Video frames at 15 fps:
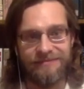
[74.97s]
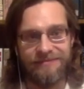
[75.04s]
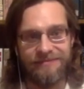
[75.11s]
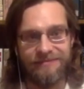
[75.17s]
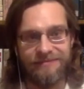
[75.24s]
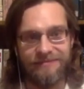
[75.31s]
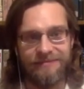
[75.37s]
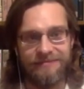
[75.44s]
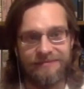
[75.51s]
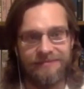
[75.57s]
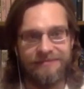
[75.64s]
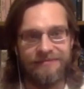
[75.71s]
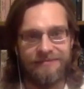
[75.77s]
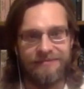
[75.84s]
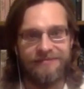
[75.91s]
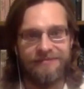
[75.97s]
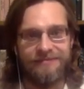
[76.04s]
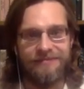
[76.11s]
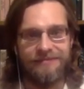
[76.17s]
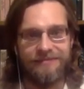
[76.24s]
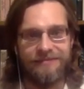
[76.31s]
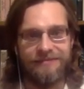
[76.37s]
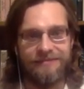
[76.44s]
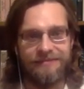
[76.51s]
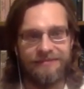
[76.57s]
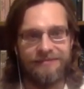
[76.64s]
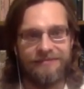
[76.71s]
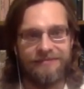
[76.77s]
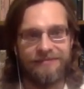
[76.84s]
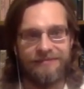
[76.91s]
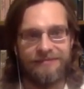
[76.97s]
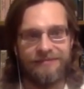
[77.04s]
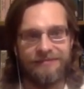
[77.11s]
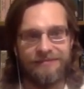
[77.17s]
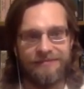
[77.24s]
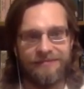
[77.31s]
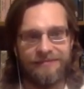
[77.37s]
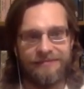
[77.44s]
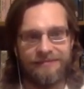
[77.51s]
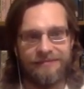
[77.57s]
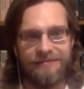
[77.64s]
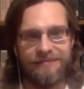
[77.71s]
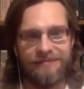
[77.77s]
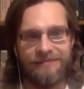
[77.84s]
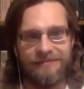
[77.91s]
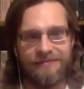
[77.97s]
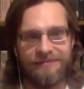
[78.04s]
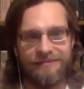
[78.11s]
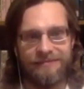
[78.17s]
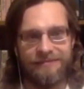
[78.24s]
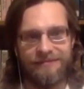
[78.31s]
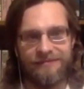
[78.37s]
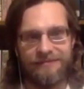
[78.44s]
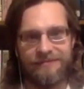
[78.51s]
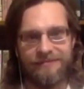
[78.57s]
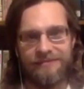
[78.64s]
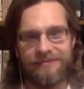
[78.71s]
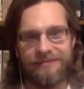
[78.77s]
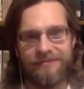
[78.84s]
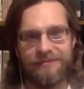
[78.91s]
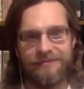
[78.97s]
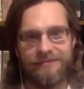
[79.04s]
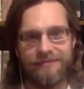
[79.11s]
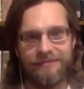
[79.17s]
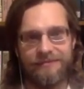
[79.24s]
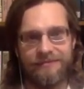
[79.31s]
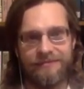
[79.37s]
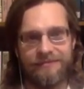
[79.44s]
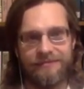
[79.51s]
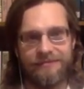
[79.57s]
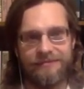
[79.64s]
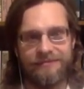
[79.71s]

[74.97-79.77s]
[no speech]